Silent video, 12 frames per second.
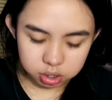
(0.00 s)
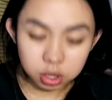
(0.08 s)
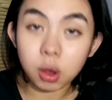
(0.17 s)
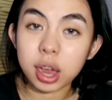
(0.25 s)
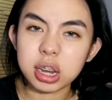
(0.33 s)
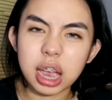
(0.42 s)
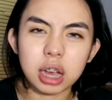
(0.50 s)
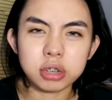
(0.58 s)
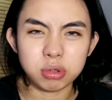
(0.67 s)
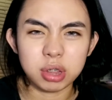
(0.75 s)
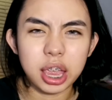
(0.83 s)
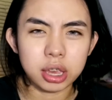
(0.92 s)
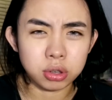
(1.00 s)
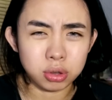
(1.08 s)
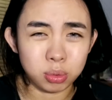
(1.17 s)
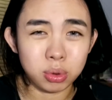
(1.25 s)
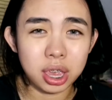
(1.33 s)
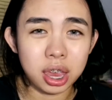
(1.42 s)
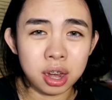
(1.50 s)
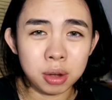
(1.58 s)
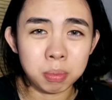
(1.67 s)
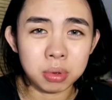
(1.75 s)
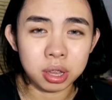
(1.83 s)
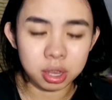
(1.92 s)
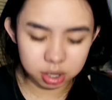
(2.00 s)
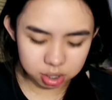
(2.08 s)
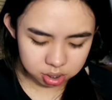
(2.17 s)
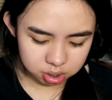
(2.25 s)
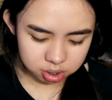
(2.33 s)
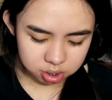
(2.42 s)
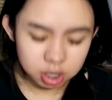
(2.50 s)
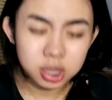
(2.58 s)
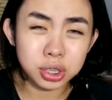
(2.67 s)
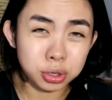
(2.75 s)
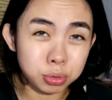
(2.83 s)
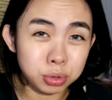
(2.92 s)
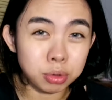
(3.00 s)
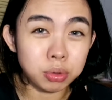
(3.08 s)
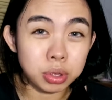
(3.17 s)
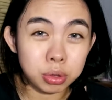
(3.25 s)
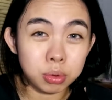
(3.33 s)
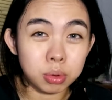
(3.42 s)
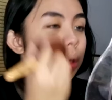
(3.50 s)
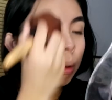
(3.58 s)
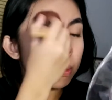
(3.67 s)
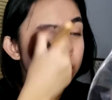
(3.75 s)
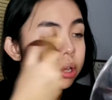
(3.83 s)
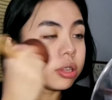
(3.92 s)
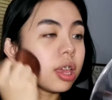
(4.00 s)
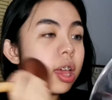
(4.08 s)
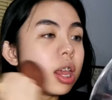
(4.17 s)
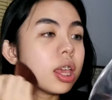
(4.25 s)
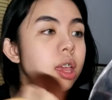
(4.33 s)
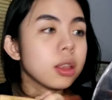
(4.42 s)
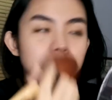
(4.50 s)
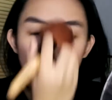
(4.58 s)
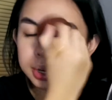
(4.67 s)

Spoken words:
No, I do care, but you do you. So we're setting it.